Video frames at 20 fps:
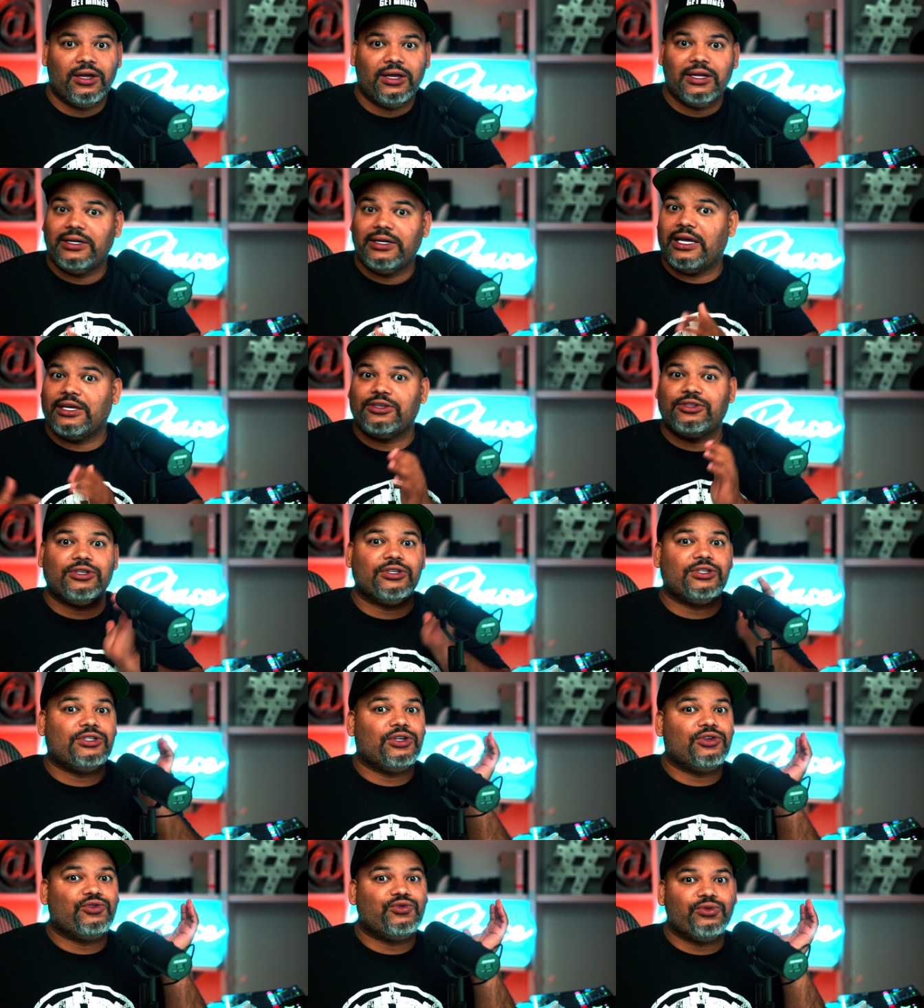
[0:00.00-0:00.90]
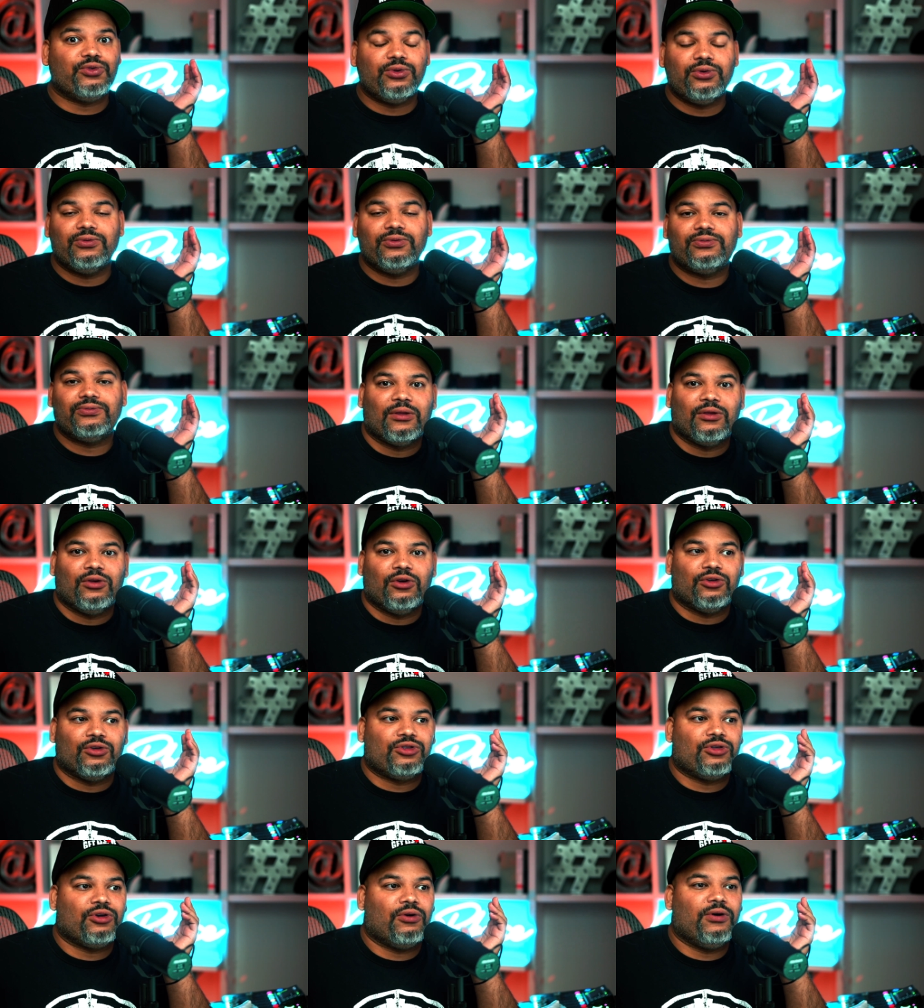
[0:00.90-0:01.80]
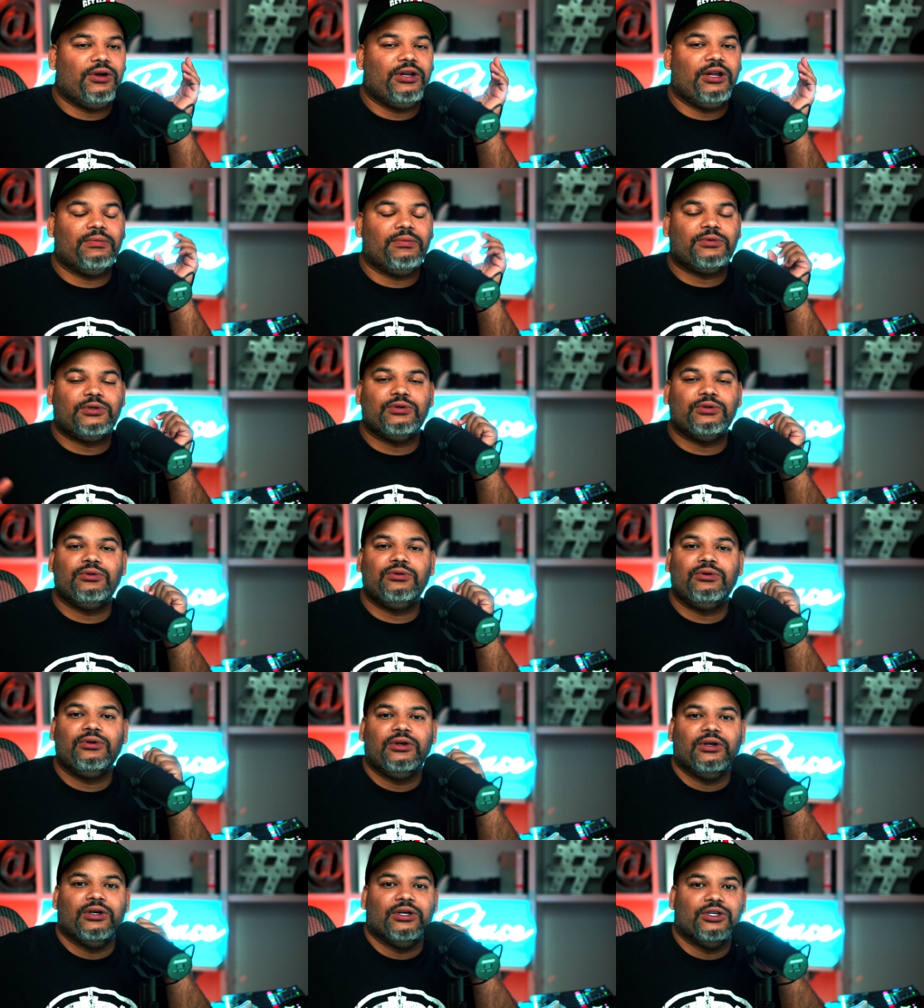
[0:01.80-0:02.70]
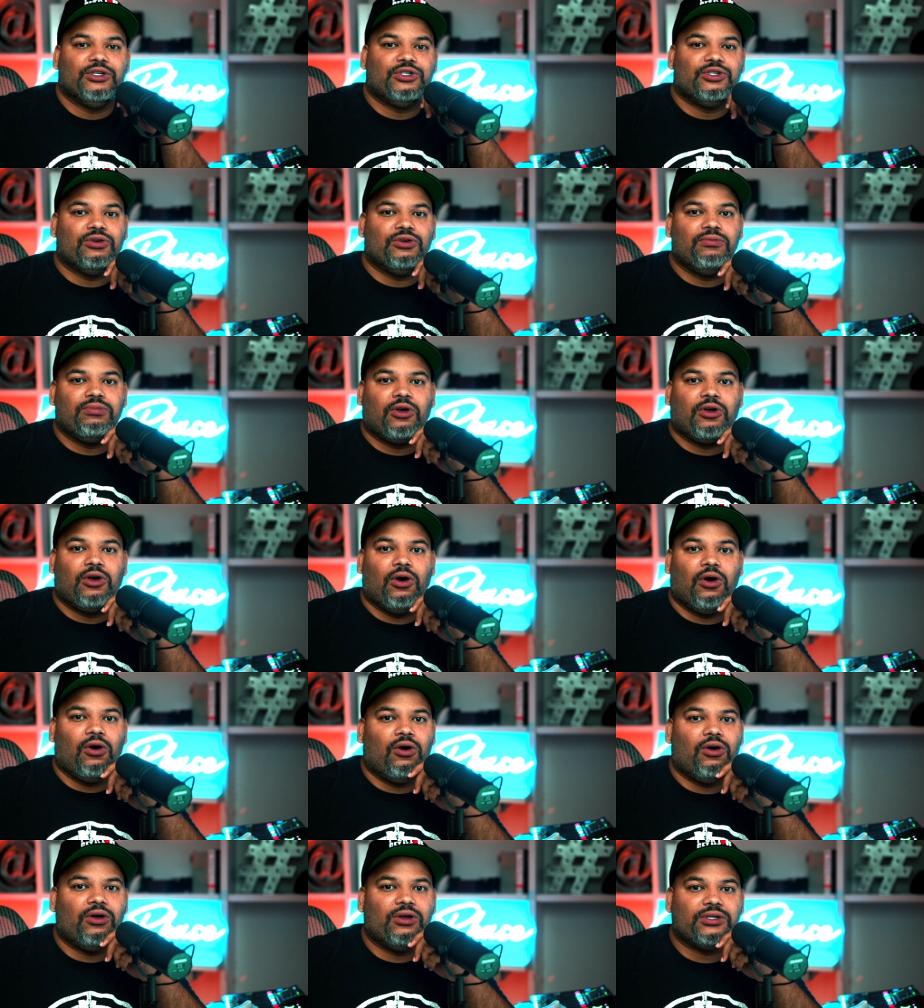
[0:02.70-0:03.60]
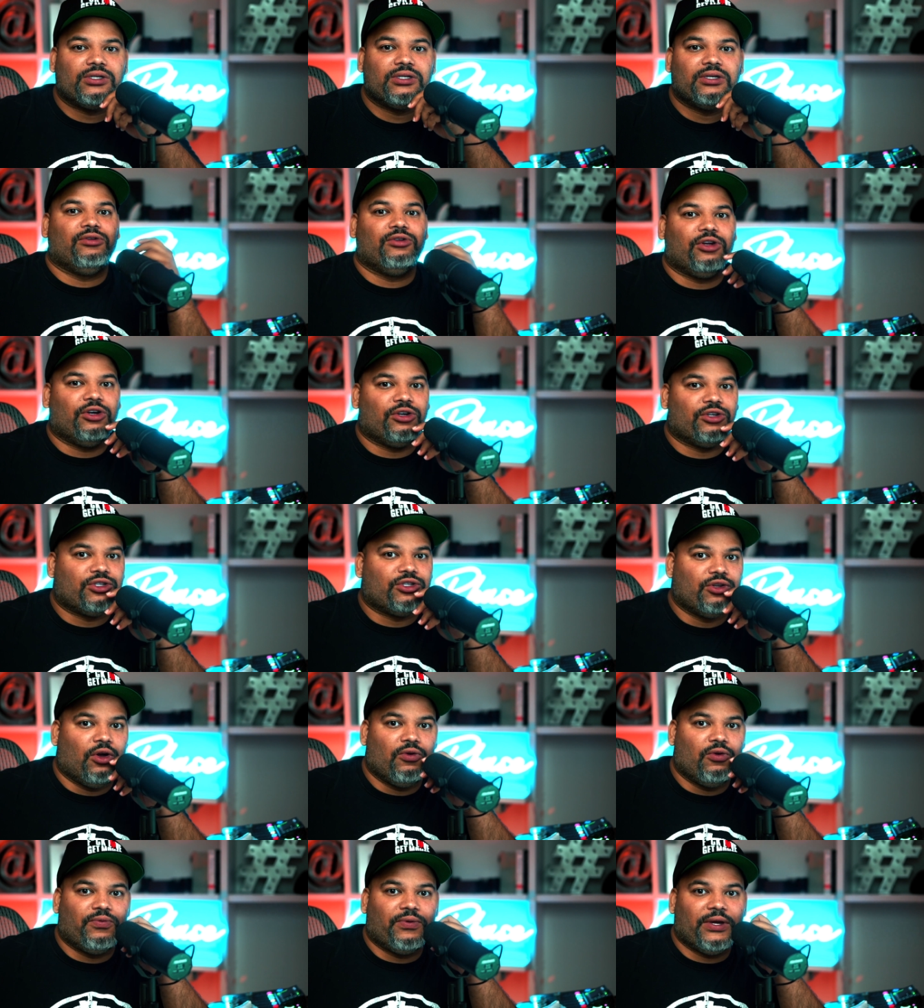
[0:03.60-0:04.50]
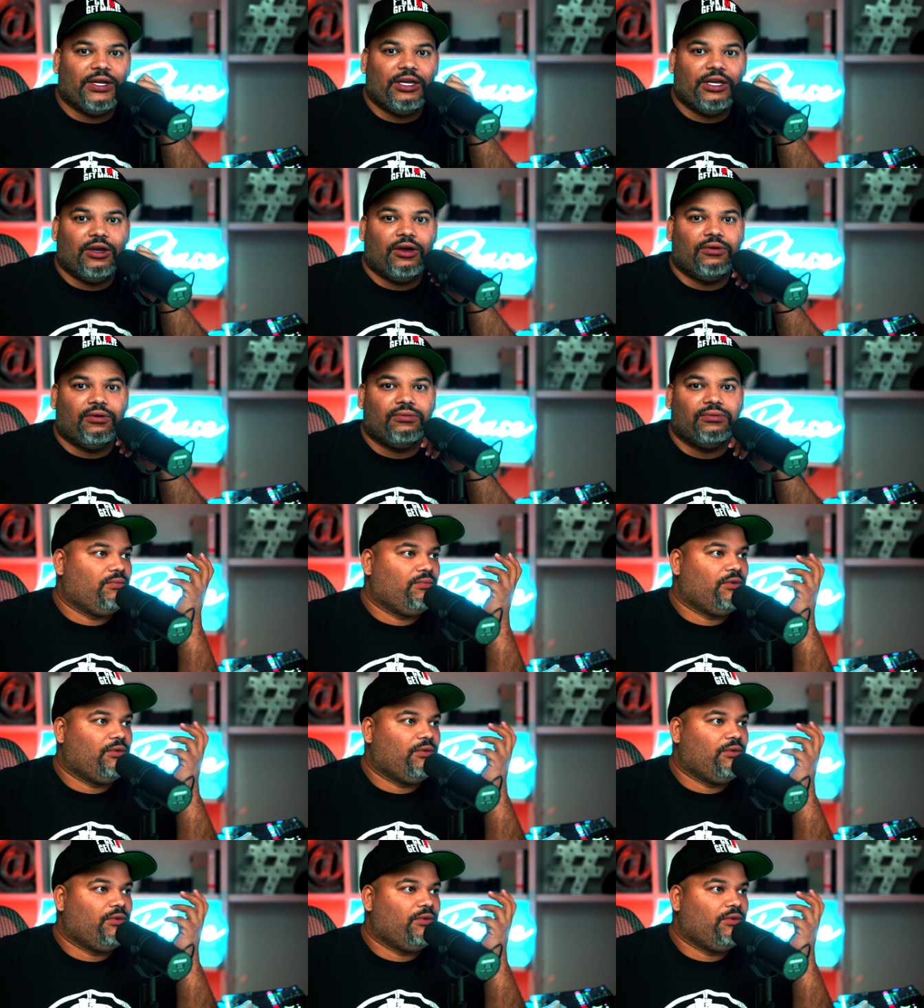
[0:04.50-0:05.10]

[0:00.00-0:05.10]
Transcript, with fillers: That's just the truth. You're showing up to Zoom calls, there's no video.